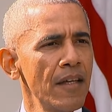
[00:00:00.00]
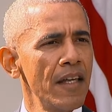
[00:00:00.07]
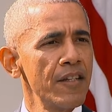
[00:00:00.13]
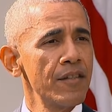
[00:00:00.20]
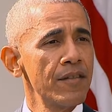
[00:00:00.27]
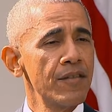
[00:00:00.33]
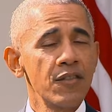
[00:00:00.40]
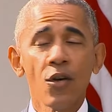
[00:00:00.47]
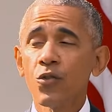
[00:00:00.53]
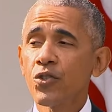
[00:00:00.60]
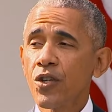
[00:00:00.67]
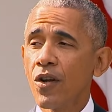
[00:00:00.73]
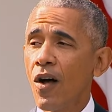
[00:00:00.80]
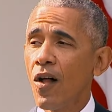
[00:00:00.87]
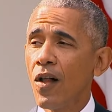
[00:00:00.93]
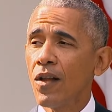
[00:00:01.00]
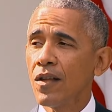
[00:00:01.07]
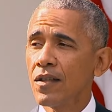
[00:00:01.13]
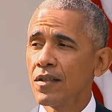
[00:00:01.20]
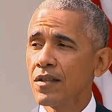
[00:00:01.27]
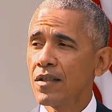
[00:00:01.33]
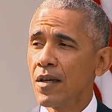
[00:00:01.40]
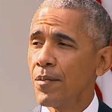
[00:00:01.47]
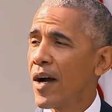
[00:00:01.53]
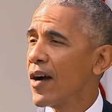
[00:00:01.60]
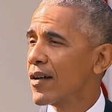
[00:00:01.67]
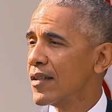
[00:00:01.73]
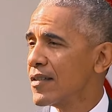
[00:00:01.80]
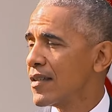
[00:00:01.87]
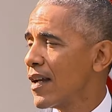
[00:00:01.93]
And so should all the
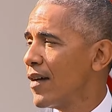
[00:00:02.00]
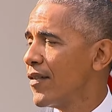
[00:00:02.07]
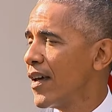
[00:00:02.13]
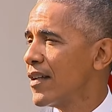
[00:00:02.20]
Americans that I've